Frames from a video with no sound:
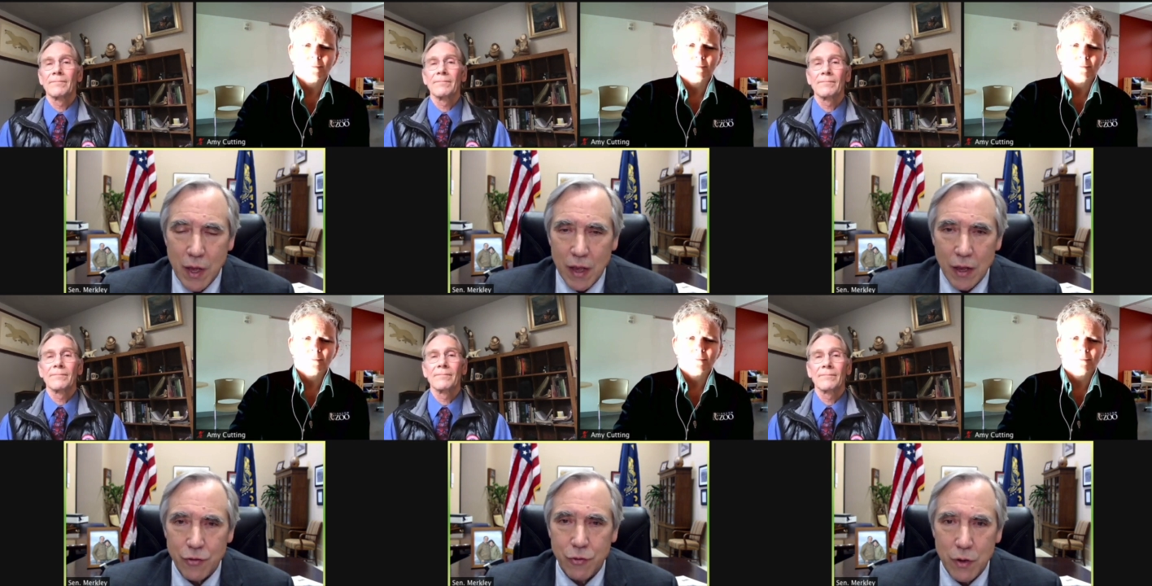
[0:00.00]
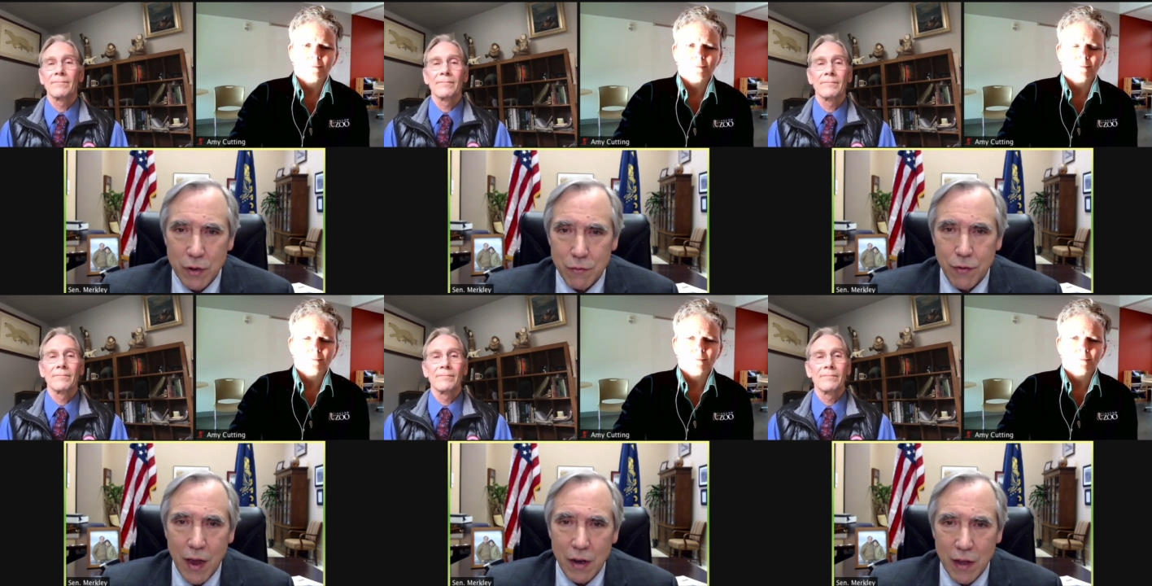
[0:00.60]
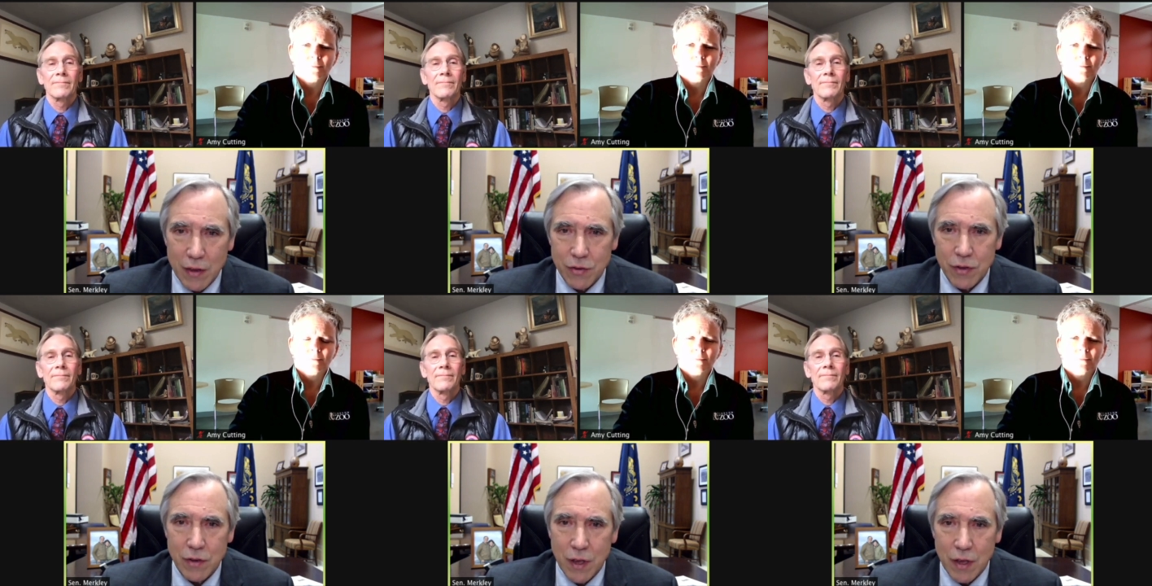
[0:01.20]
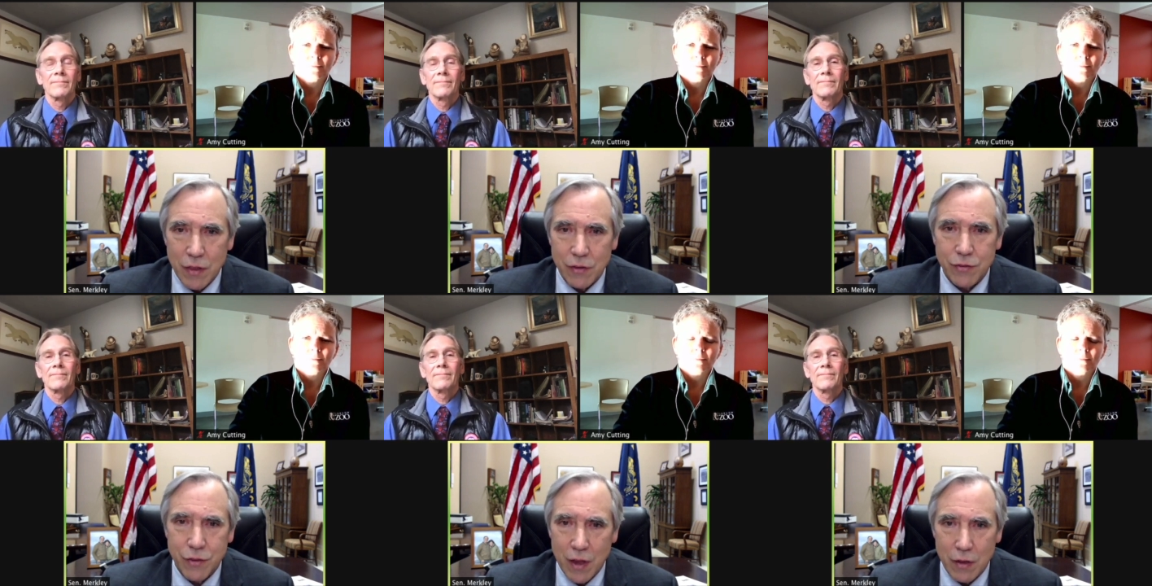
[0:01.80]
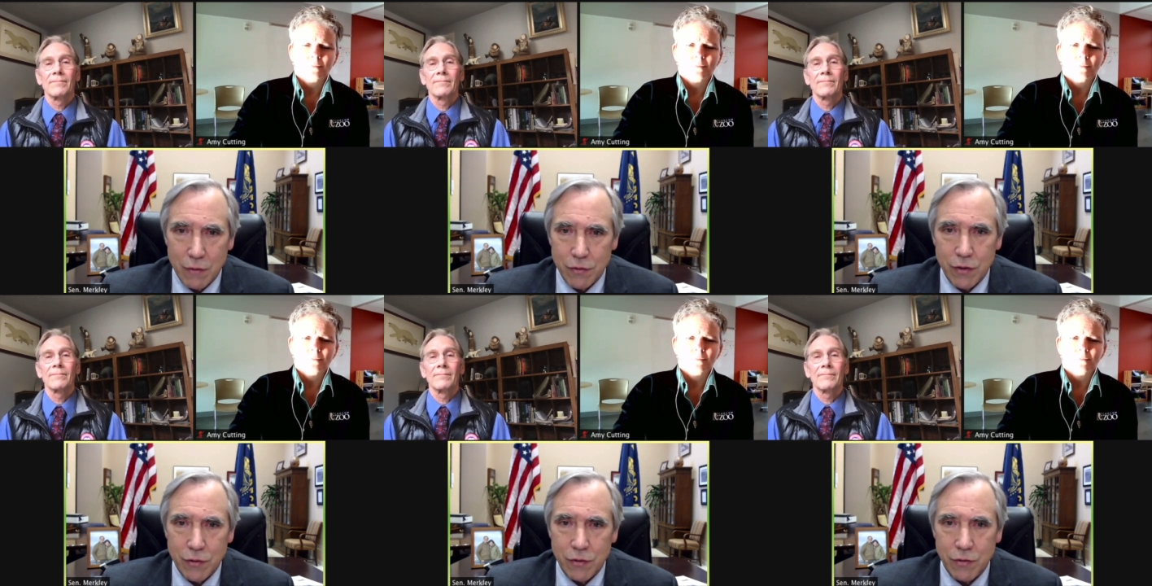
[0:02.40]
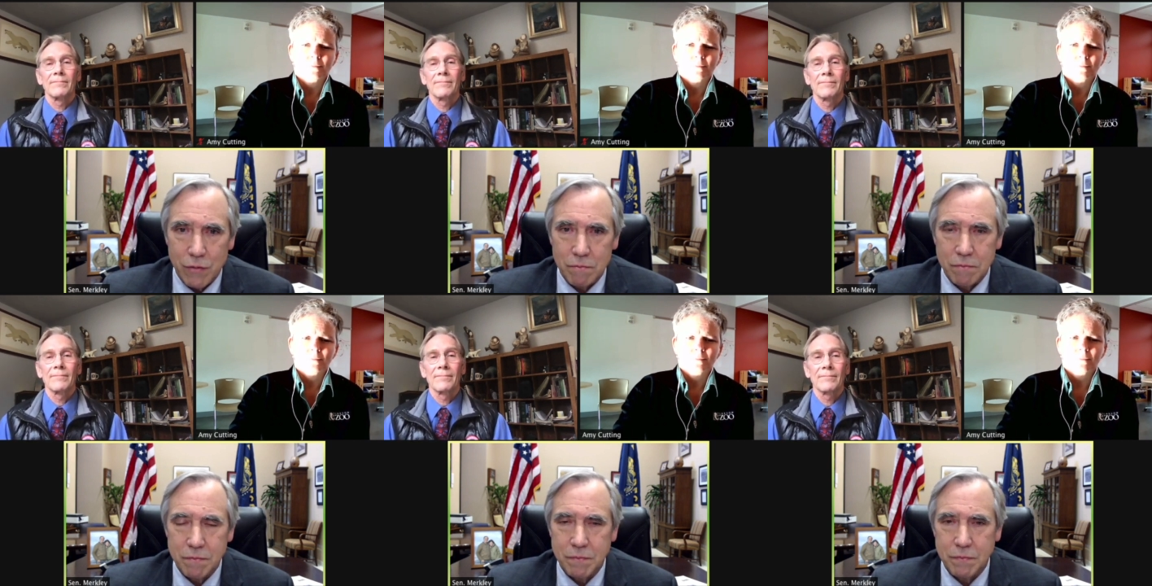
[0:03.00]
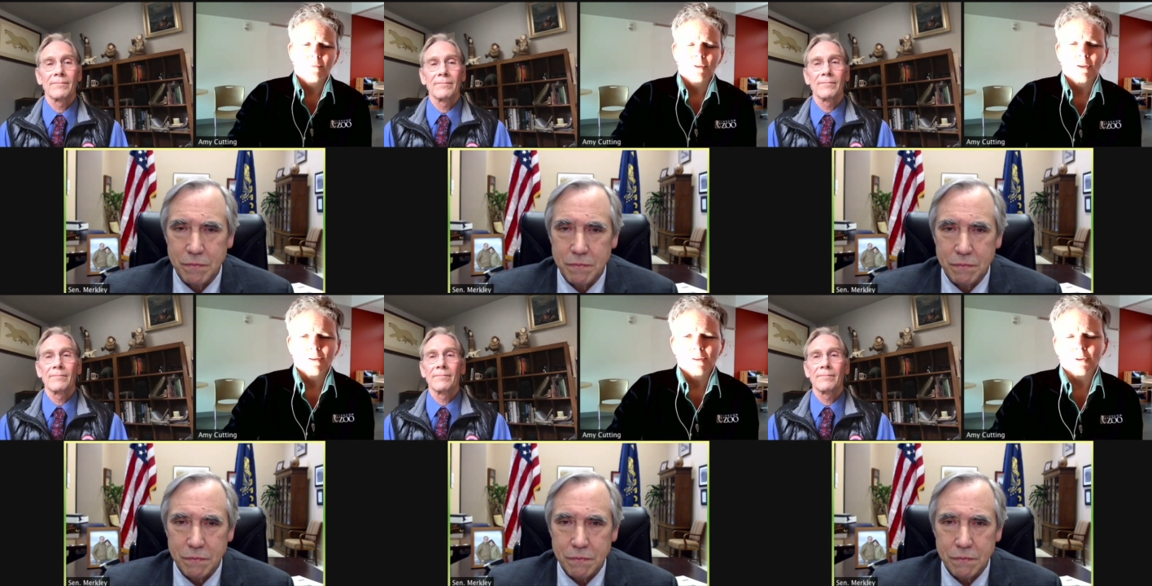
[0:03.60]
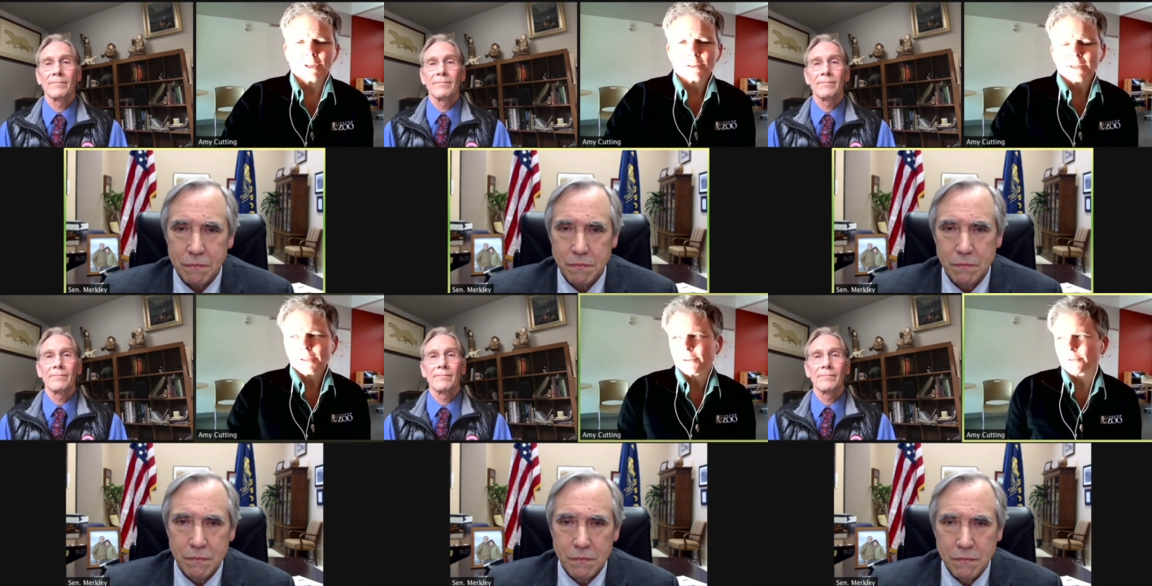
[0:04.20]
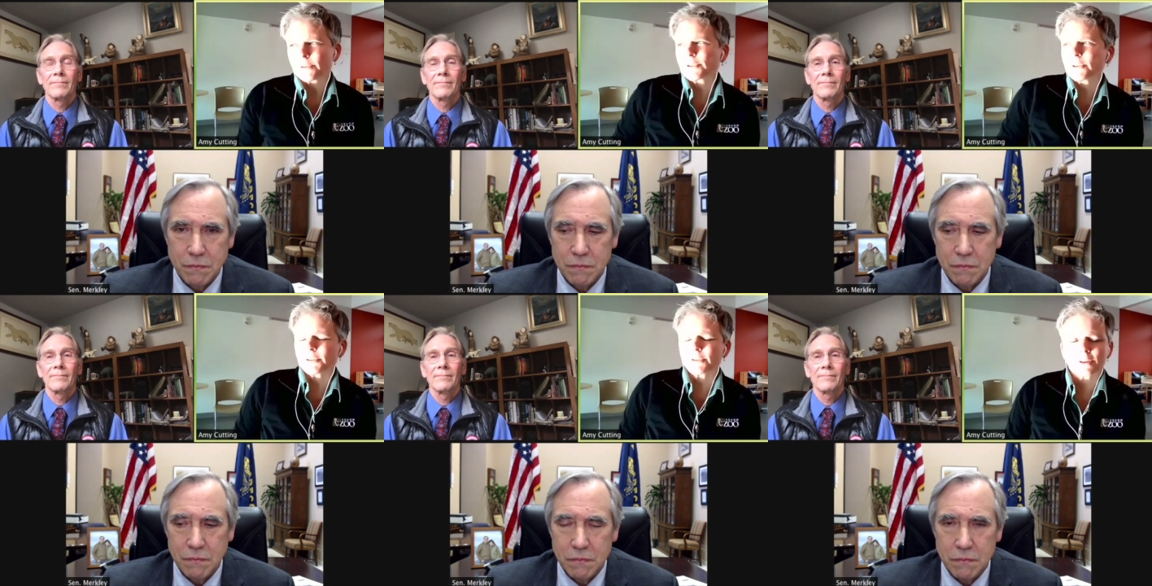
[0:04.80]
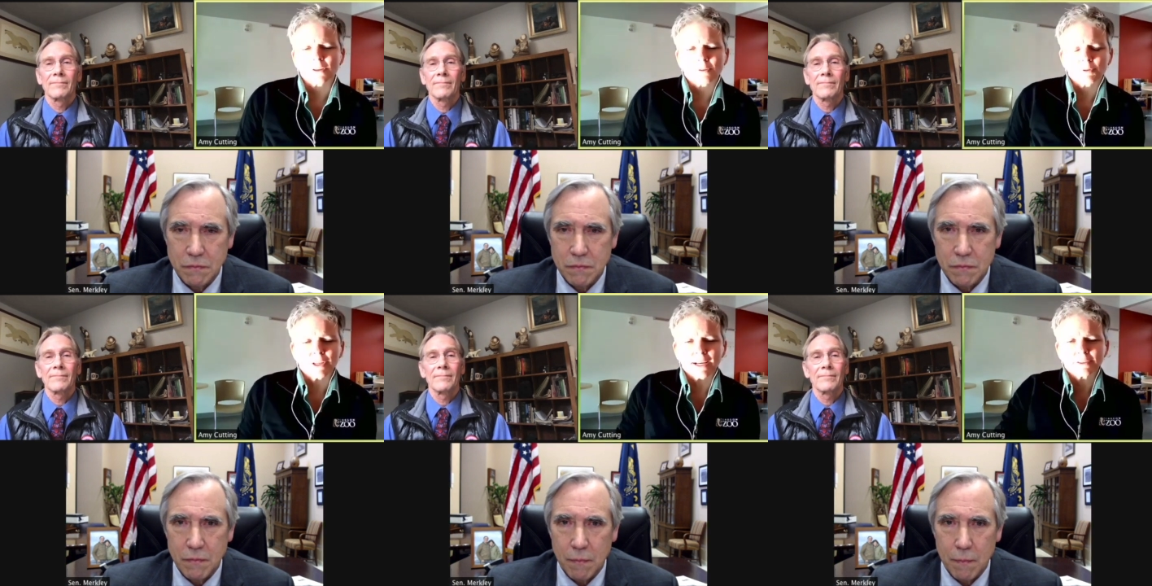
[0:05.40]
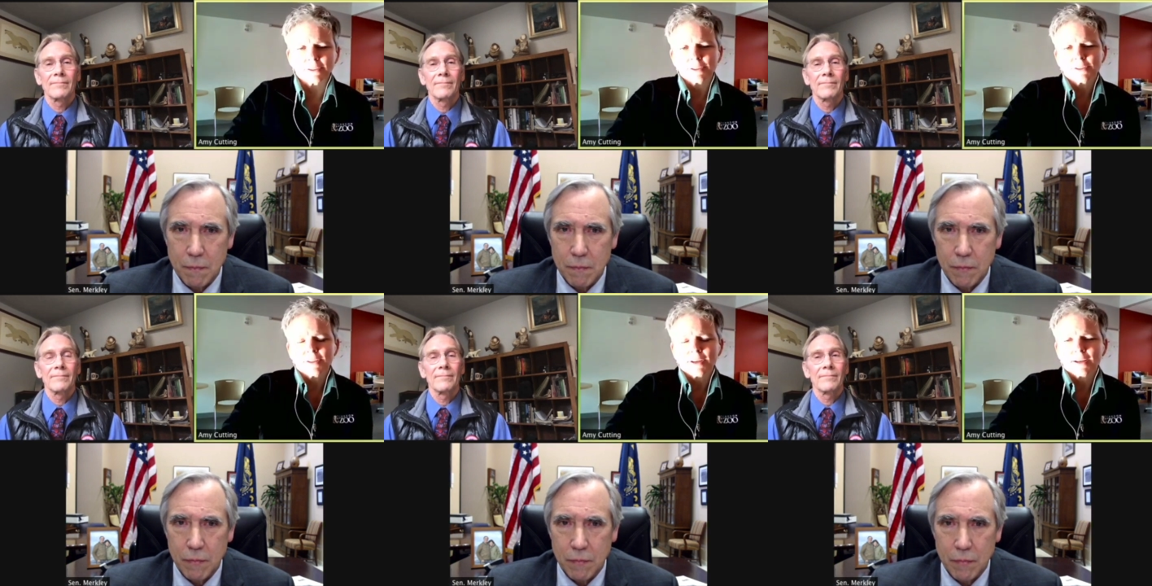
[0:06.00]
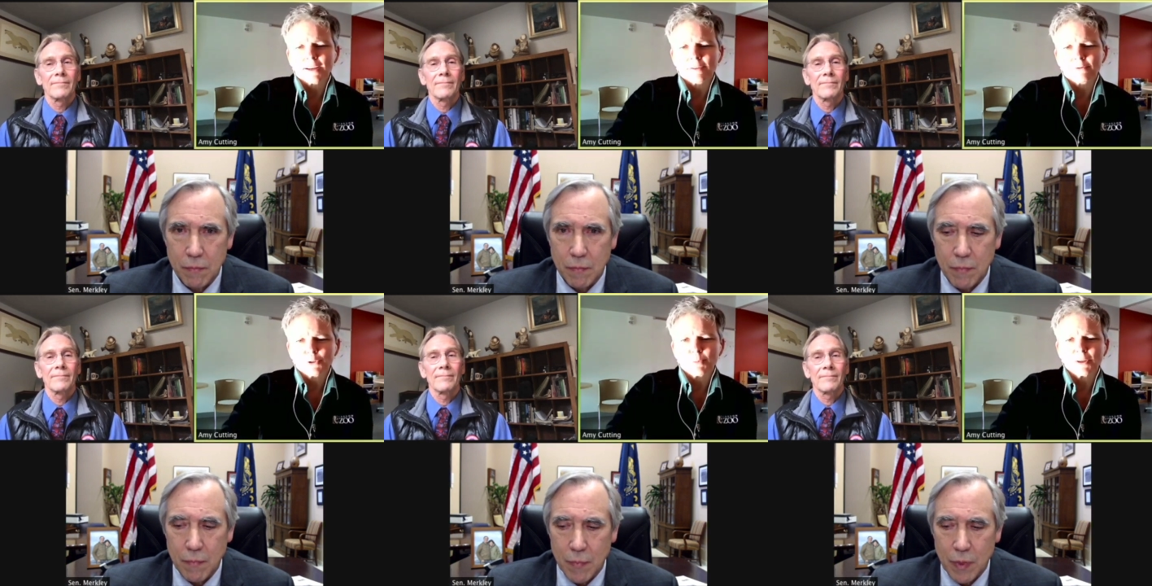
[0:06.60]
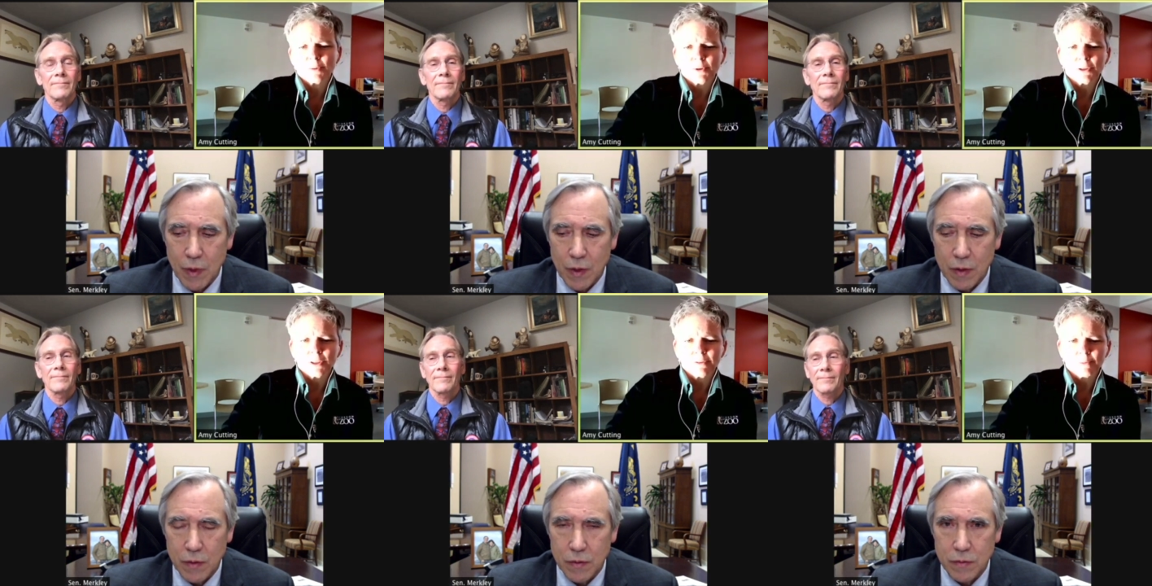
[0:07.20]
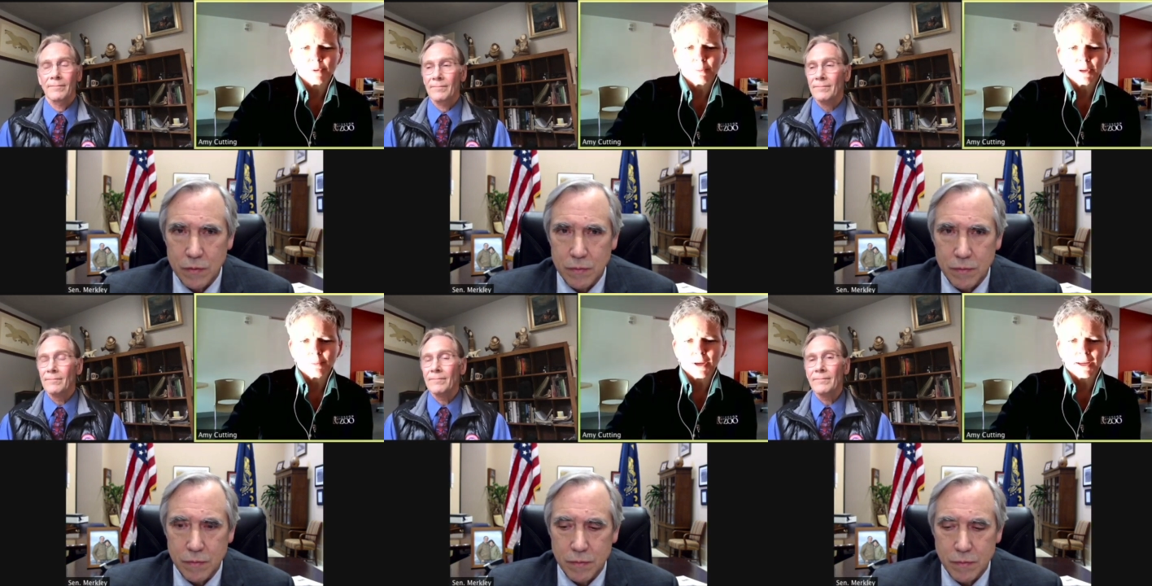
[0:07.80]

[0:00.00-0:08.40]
Speaker 1: issuing and finalizing this sale of leases.
Speaker 2: Great, thank you. It's it's uh, really excellent to see that kind of responsibility from the big